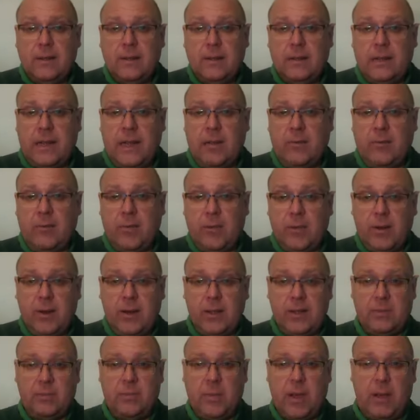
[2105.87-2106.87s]
Now for
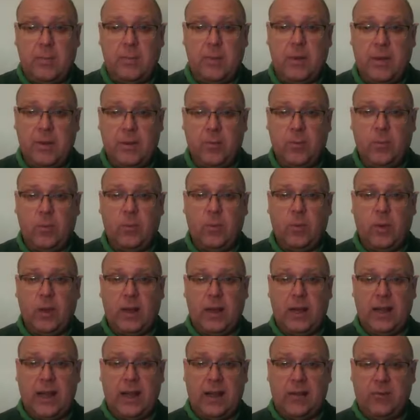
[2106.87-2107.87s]
us, maybe
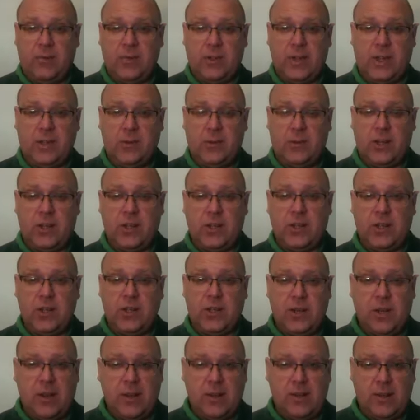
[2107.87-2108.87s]
we have situations
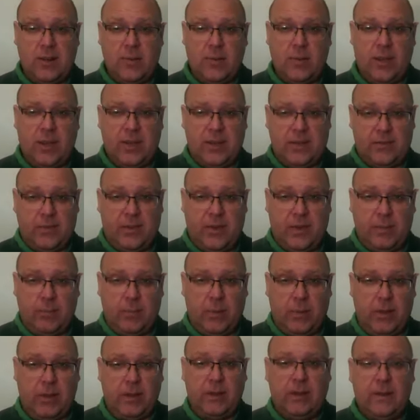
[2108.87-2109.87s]
where you say, well, that's fine,
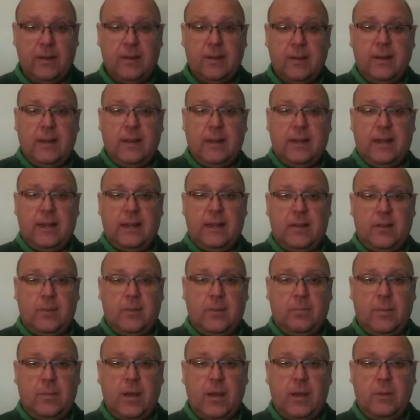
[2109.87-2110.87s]
but you know,
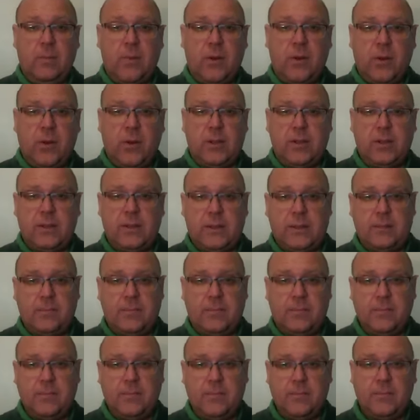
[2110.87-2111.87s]
my miracle
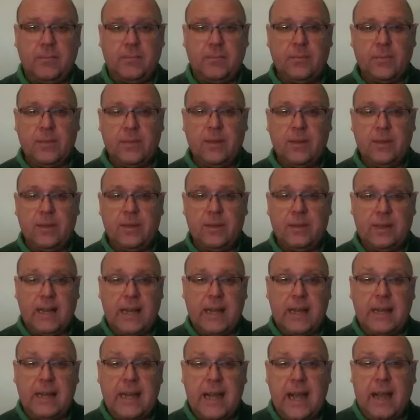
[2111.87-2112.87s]

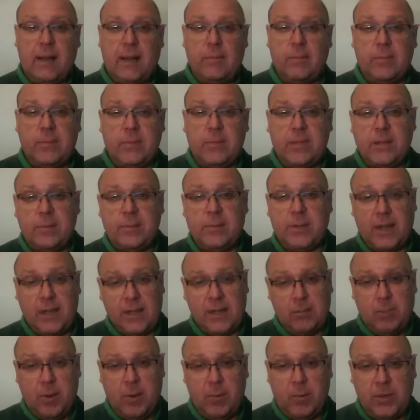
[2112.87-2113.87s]
didn't happen. Sometimes
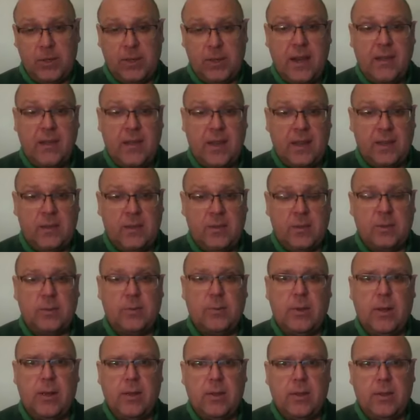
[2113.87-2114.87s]
people say that to us,
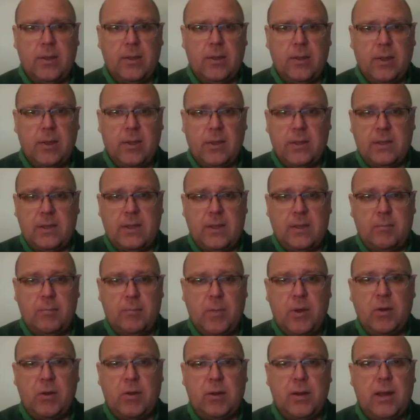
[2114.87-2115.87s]
well, the
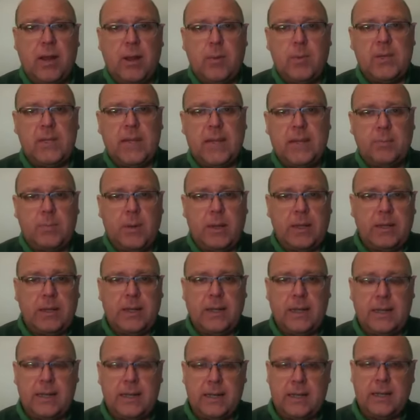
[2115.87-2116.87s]
miracle I was expecting,
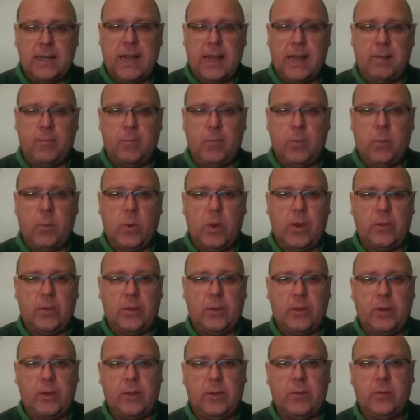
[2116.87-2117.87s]
it didn't happen the way that
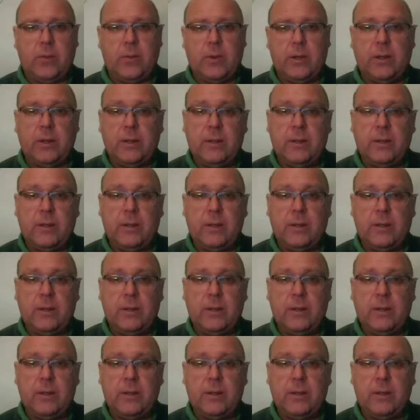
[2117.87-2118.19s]
I thought.